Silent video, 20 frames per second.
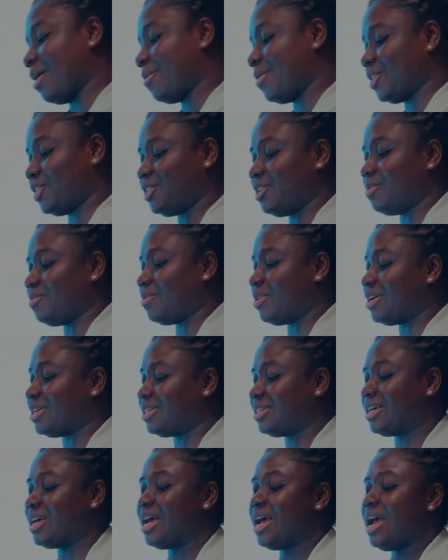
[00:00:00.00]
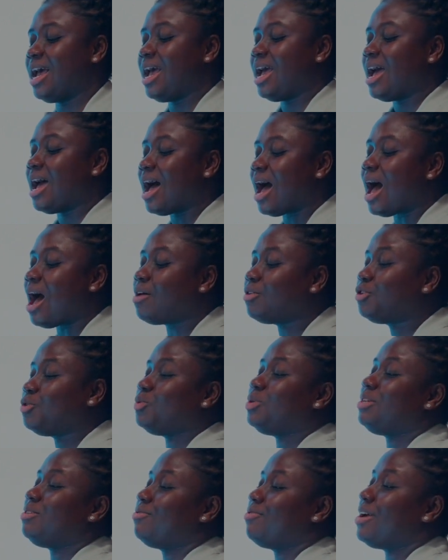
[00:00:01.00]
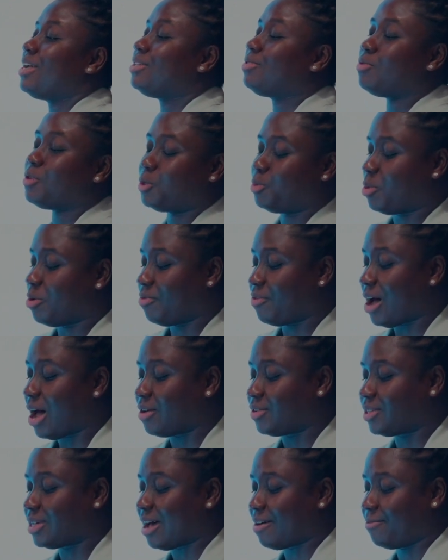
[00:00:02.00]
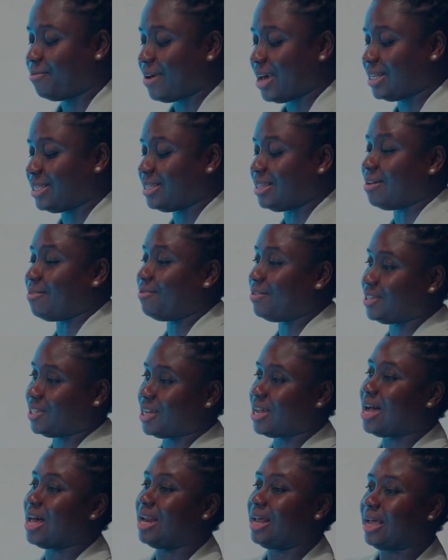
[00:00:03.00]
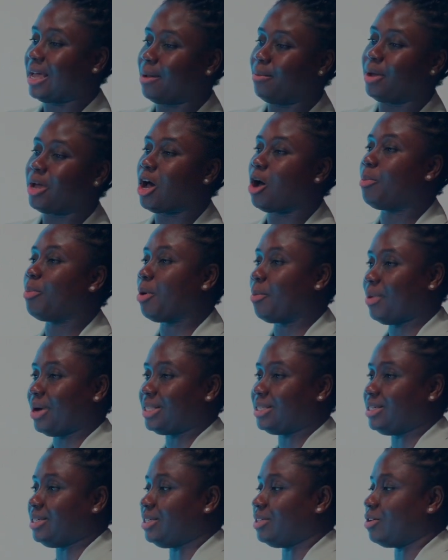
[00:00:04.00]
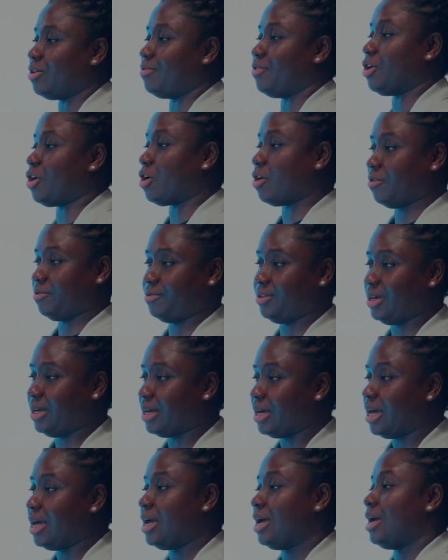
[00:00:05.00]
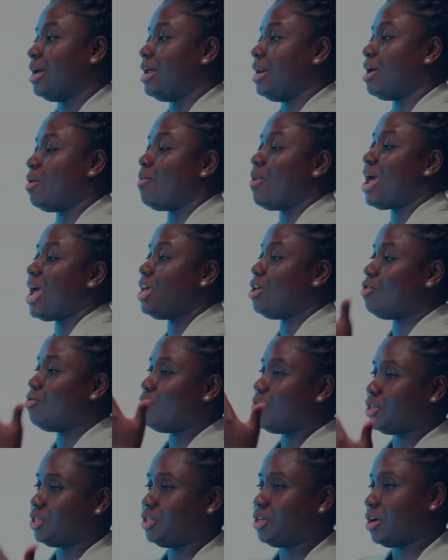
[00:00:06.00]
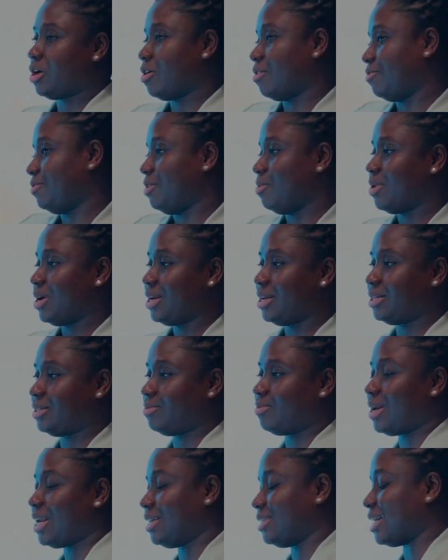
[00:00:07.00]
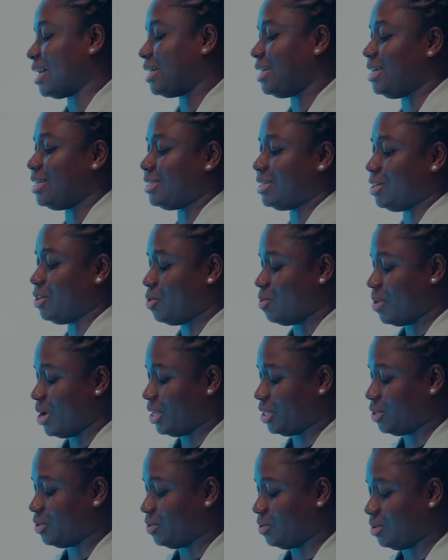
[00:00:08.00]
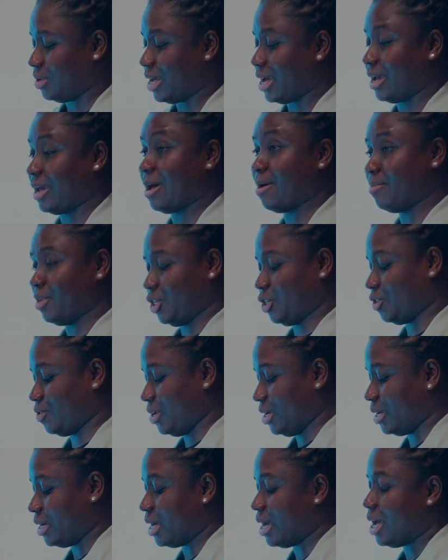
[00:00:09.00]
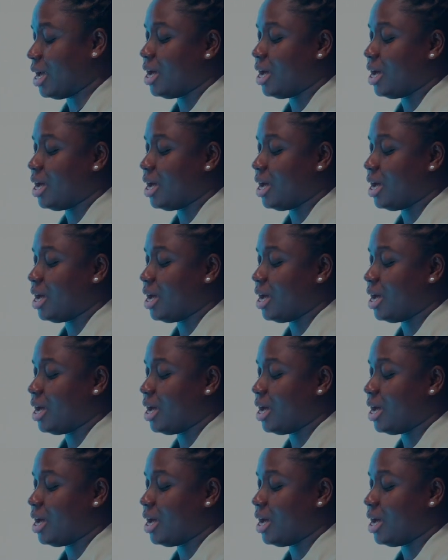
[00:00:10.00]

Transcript: tertiary was how the different risk profiles affect the physical and chemical properties of your coffee. The way you roast your coffee, what exactly is it doing to the chemistry?